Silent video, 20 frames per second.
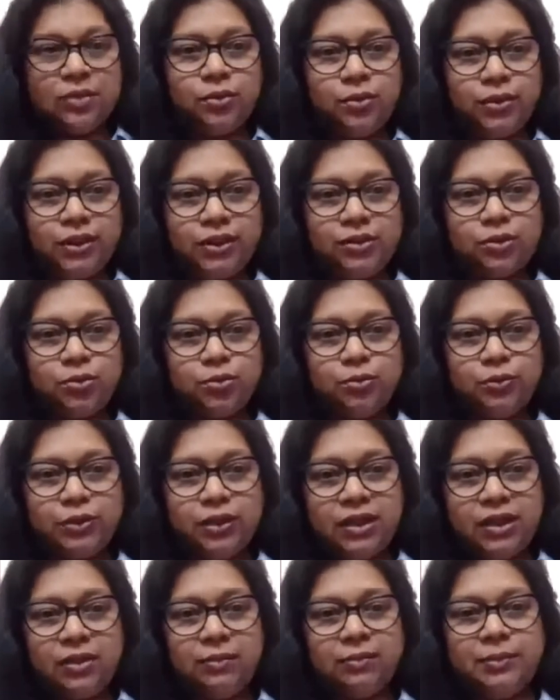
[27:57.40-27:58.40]
going to
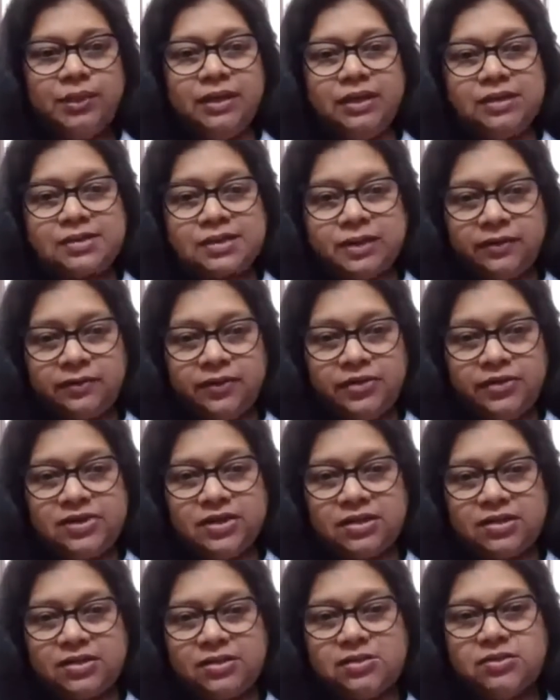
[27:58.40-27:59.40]
enable discovery
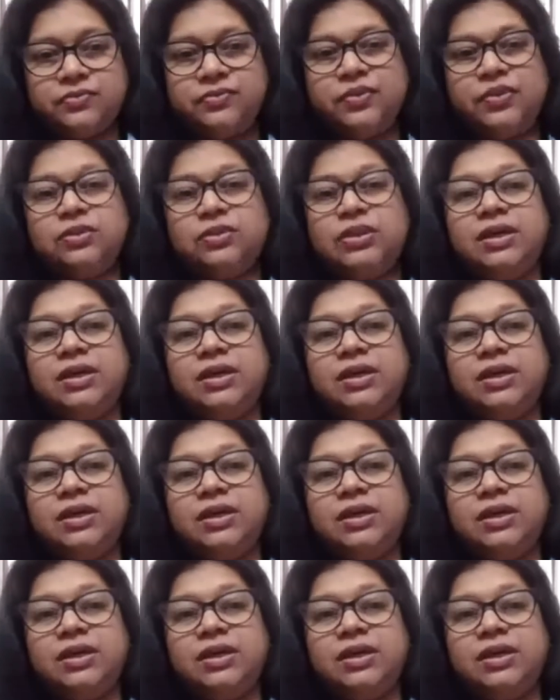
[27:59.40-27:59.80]
sessions for